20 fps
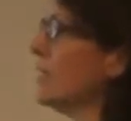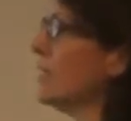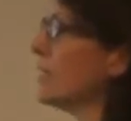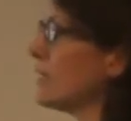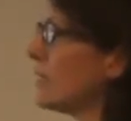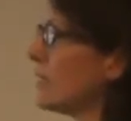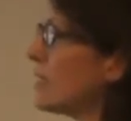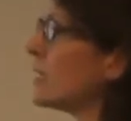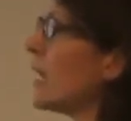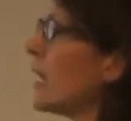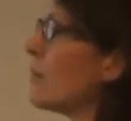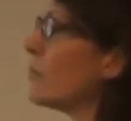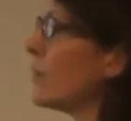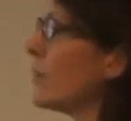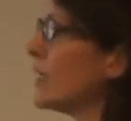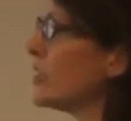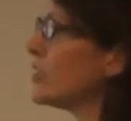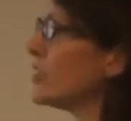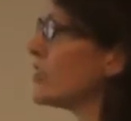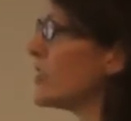
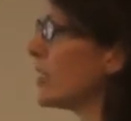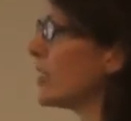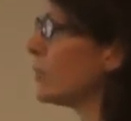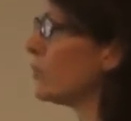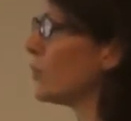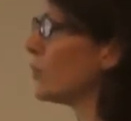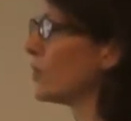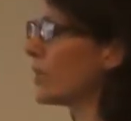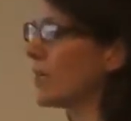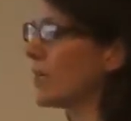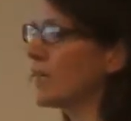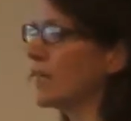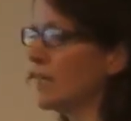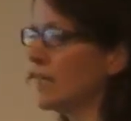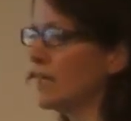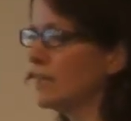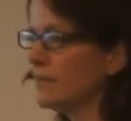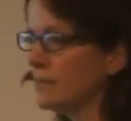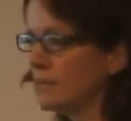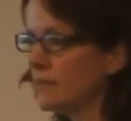collaborations they're working
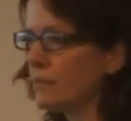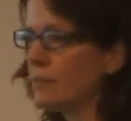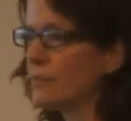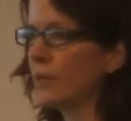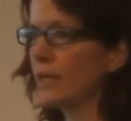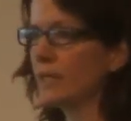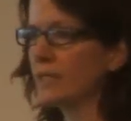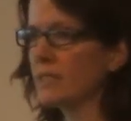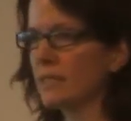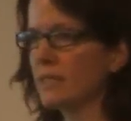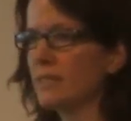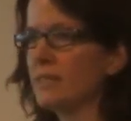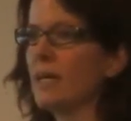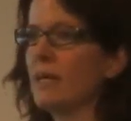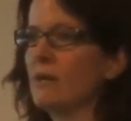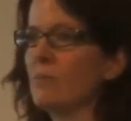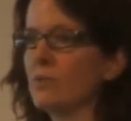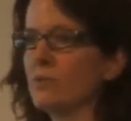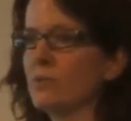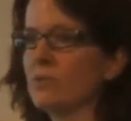on, to bring it to the
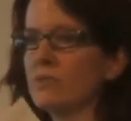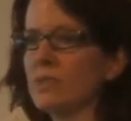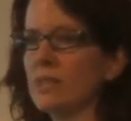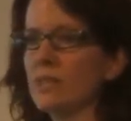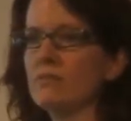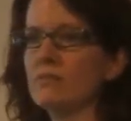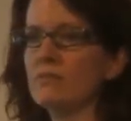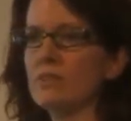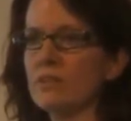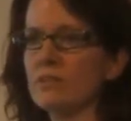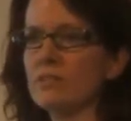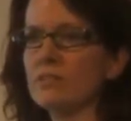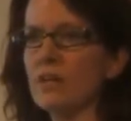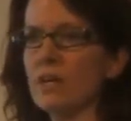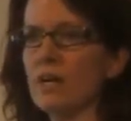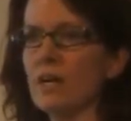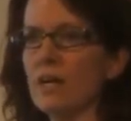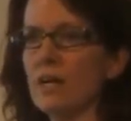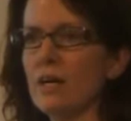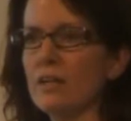table to see if there's
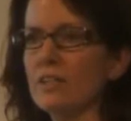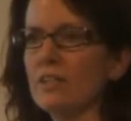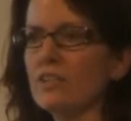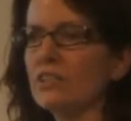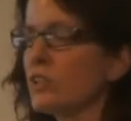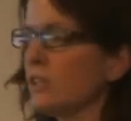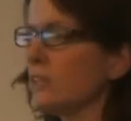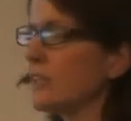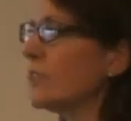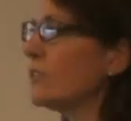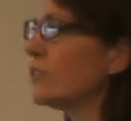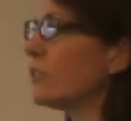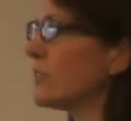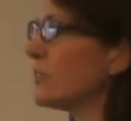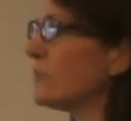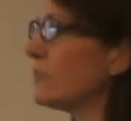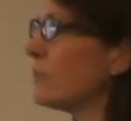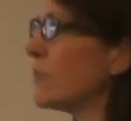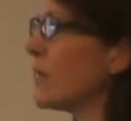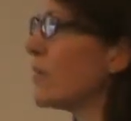additional interest
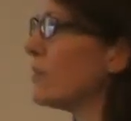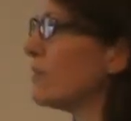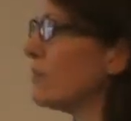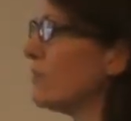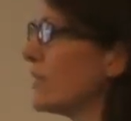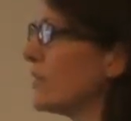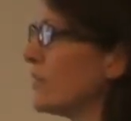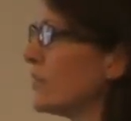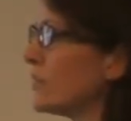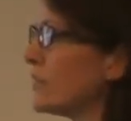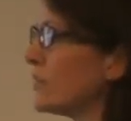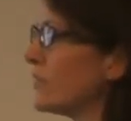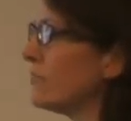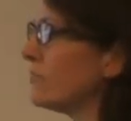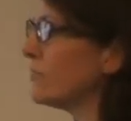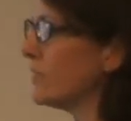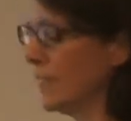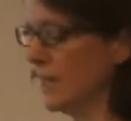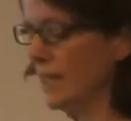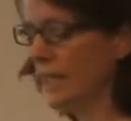from other funders of
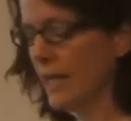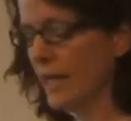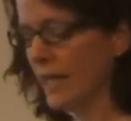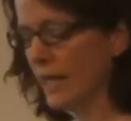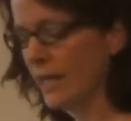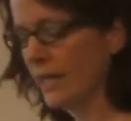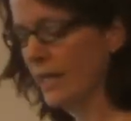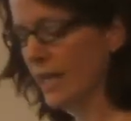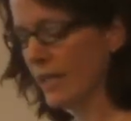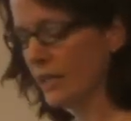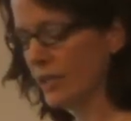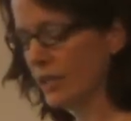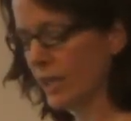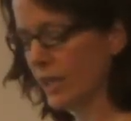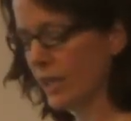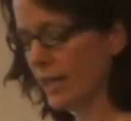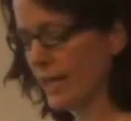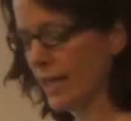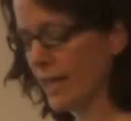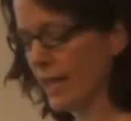engaging
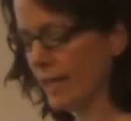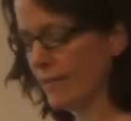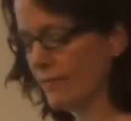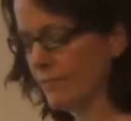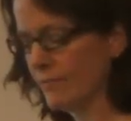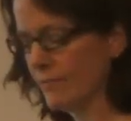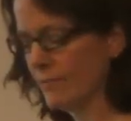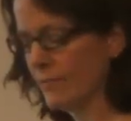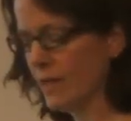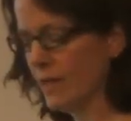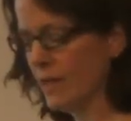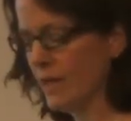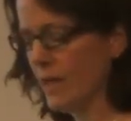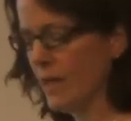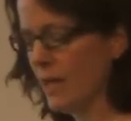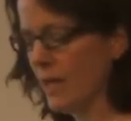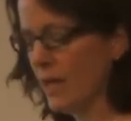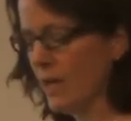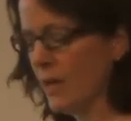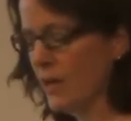in that.
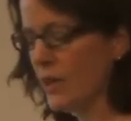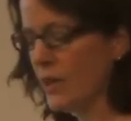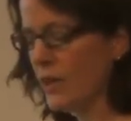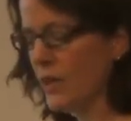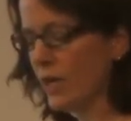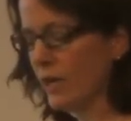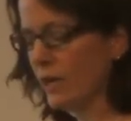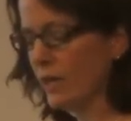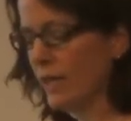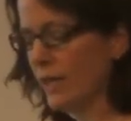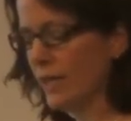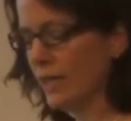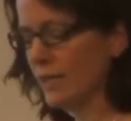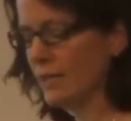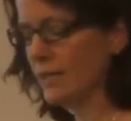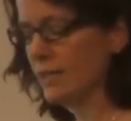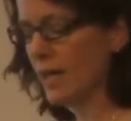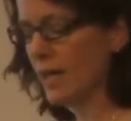There is,